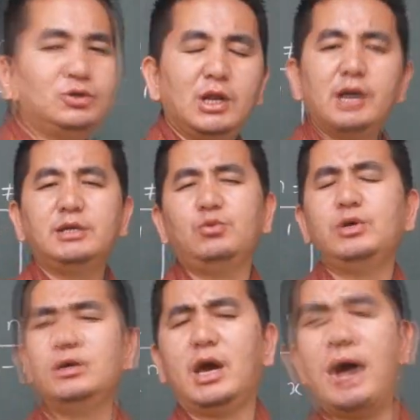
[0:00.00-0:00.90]
to learn here,
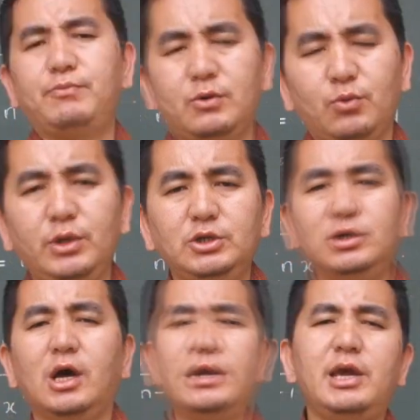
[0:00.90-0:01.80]
we need
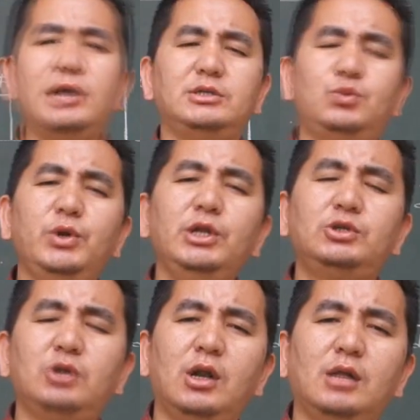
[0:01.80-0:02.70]

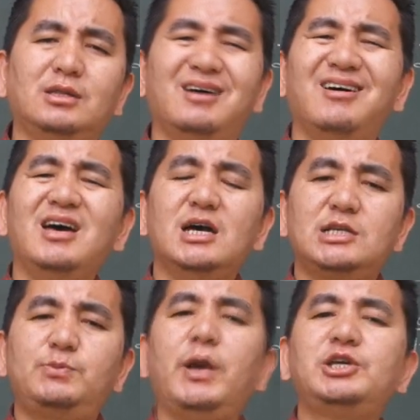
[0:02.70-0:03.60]
to learn the
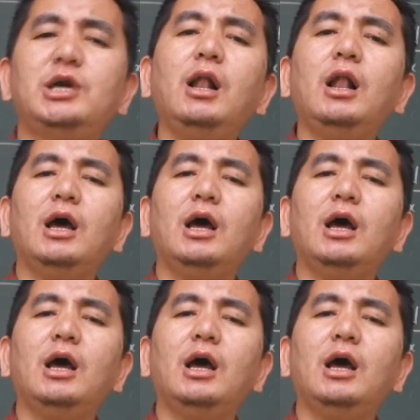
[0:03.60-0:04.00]
special